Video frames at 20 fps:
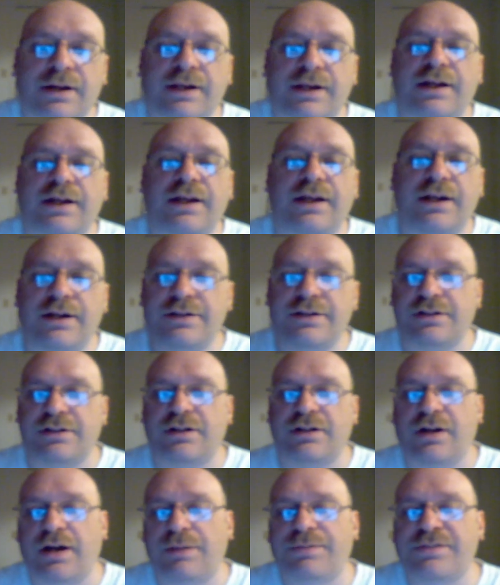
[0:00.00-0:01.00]
going to get into
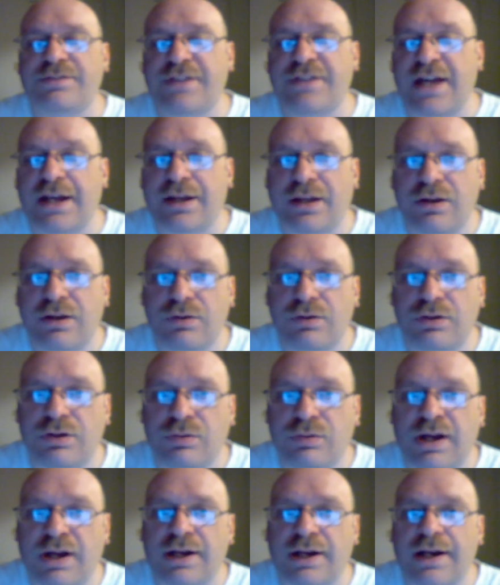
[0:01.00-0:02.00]
the hypostatic
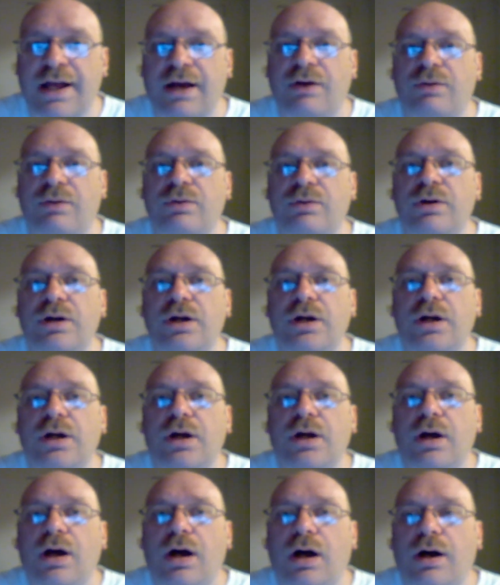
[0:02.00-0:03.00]
union right now.
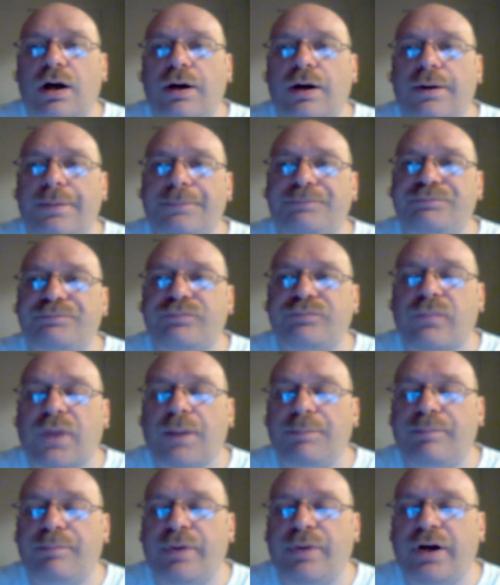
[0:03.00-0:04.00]
Um,
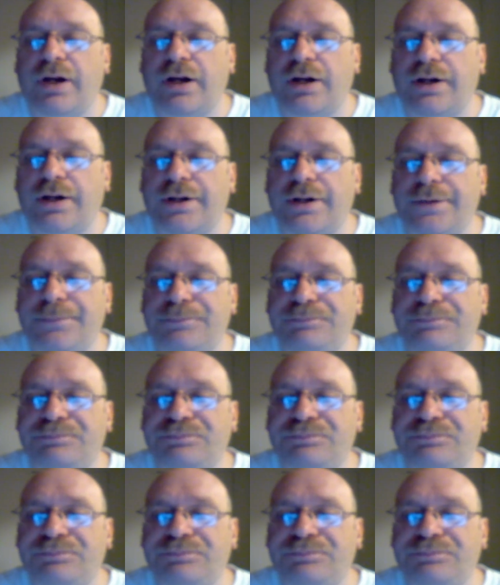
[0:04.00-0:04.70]
but, uh,